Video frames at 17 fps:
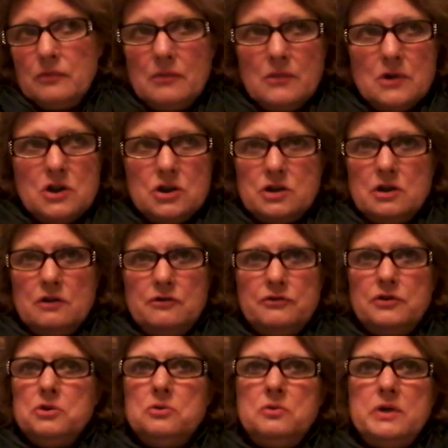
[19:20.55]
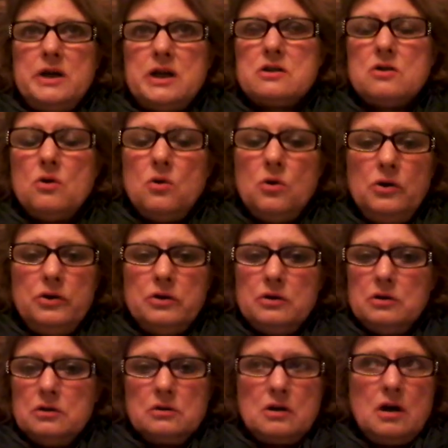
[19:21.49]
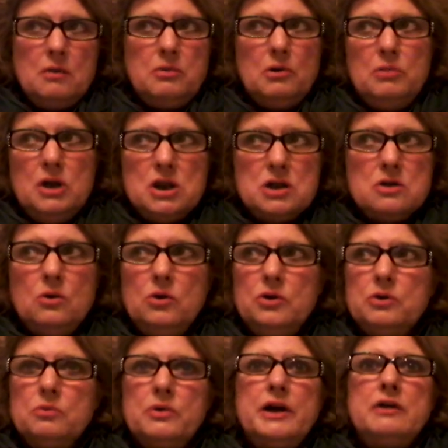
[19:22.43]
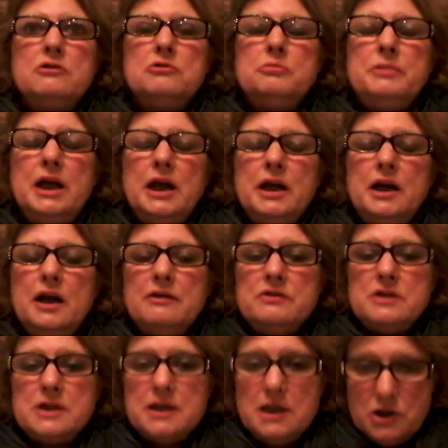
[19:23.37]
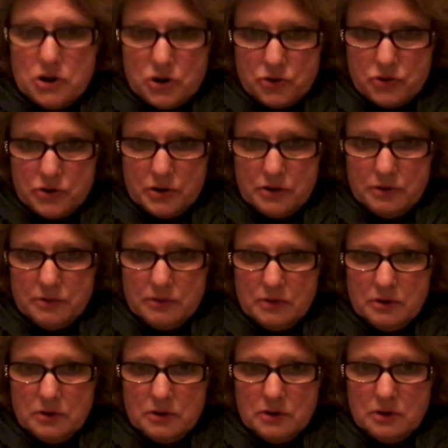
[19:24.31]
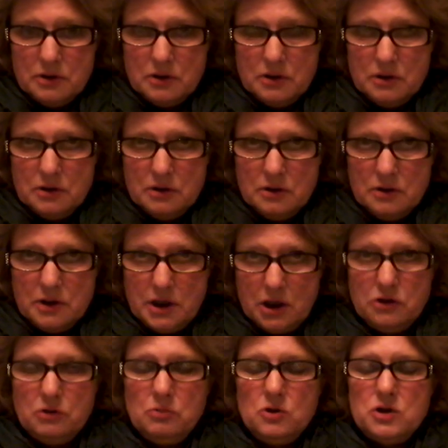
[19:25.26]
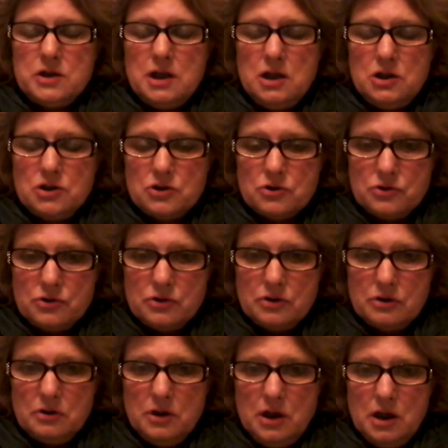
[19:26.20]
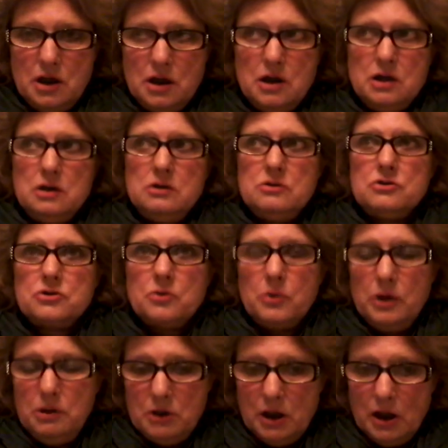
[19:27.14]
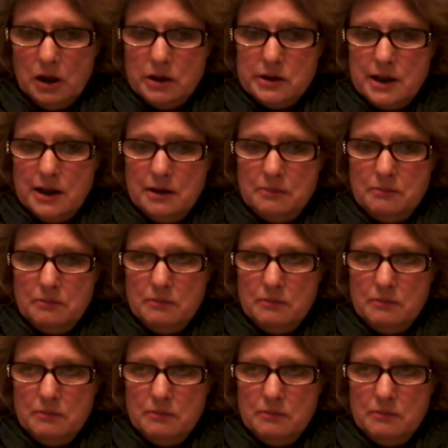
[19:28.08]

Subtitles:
just a few weeks old or a couple of months old or whatever, began having seizures, terrible seizures, and screamed all the time.